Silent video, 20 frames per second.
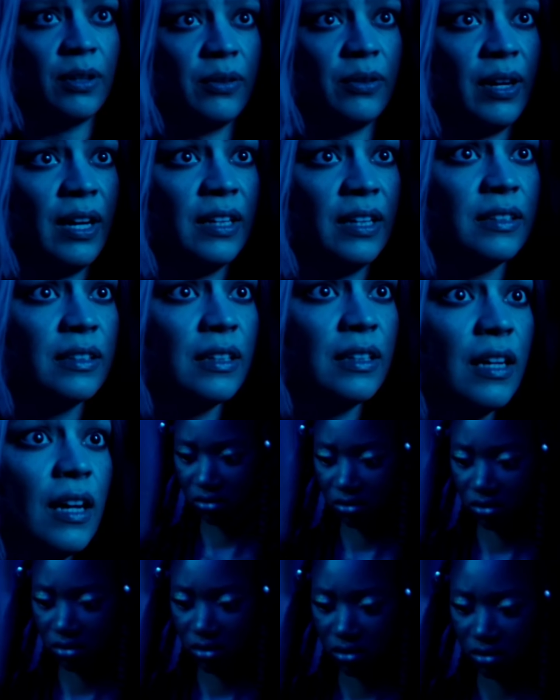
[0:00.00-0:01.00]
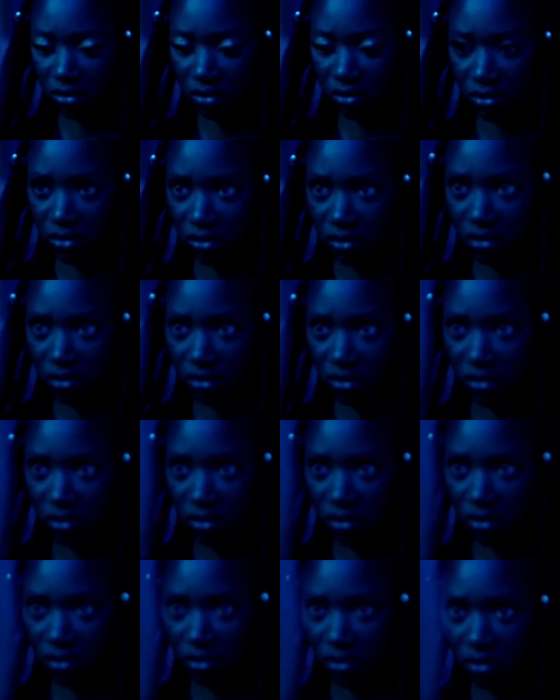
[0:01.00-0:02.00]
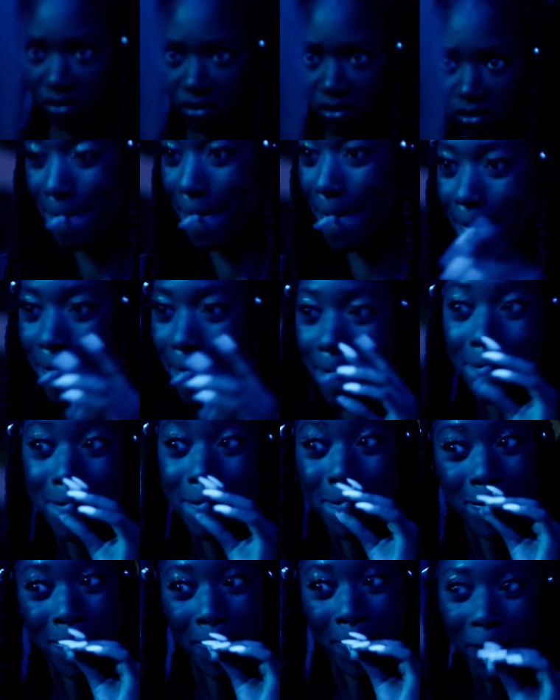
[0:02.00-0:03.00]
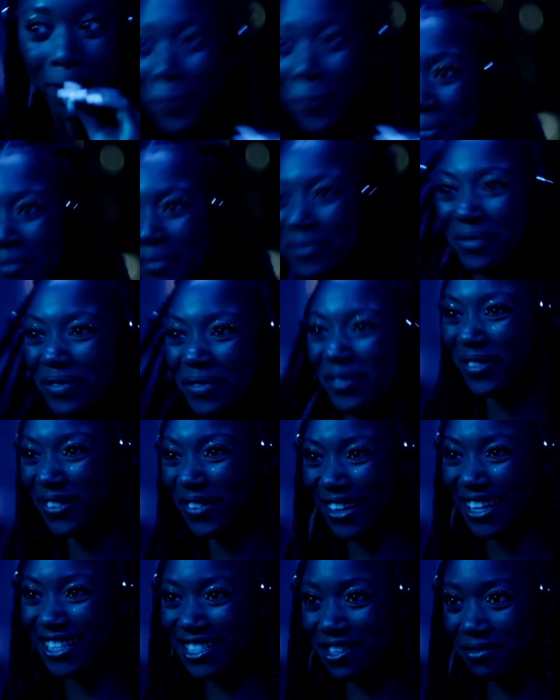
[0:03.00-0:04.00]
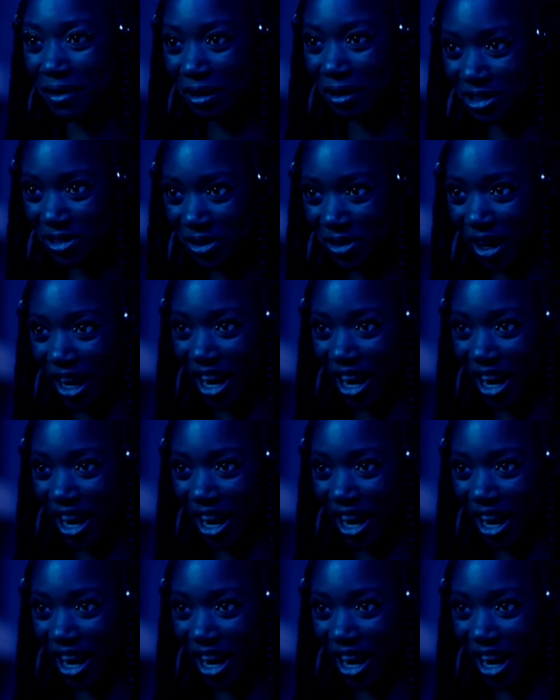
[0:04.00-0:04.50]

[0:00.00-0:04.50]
It's crucial for the game's continuation. But Courtney ignores her and instead